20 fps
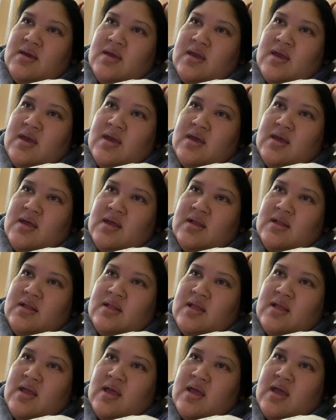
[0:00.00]

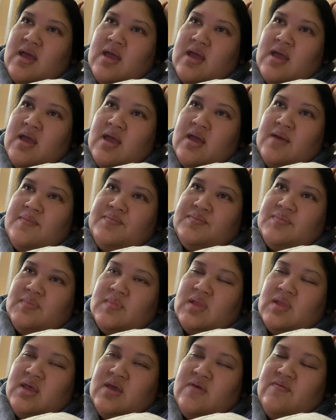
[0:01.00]
And
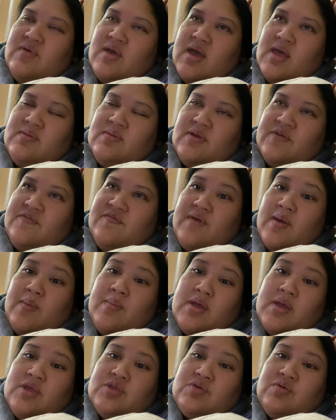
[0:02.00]
if you ask like
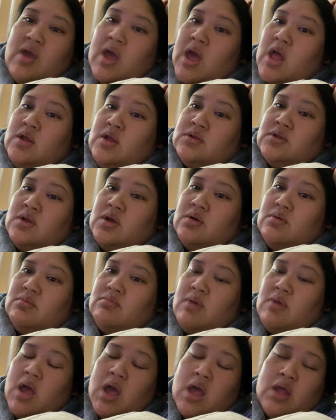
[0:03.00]
family history, I don't know.
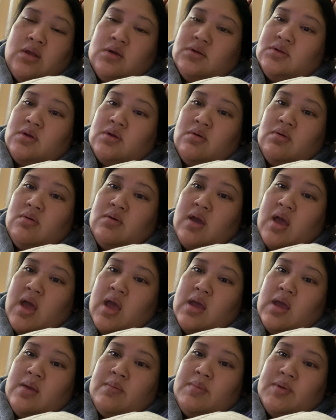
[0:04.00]
I don't know.
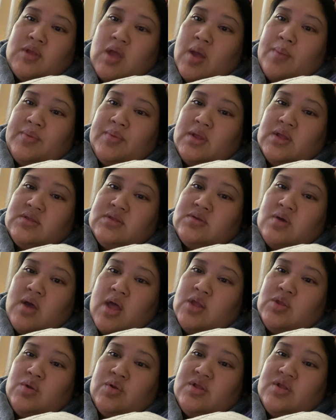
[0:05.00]
I am adopted, so
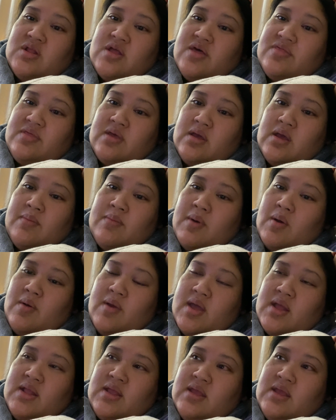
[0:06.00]
I don't know nothing about
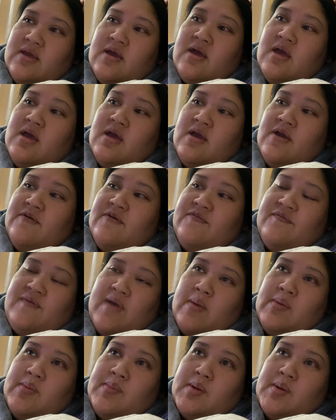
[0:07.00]
any
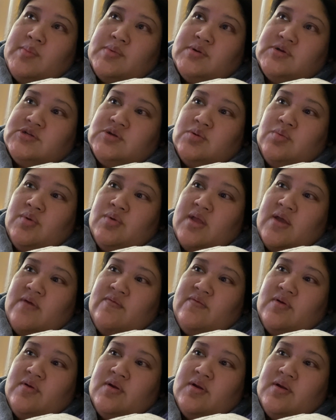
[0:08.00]
family members or
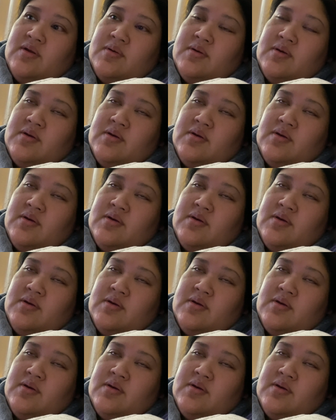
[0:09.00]
whatever.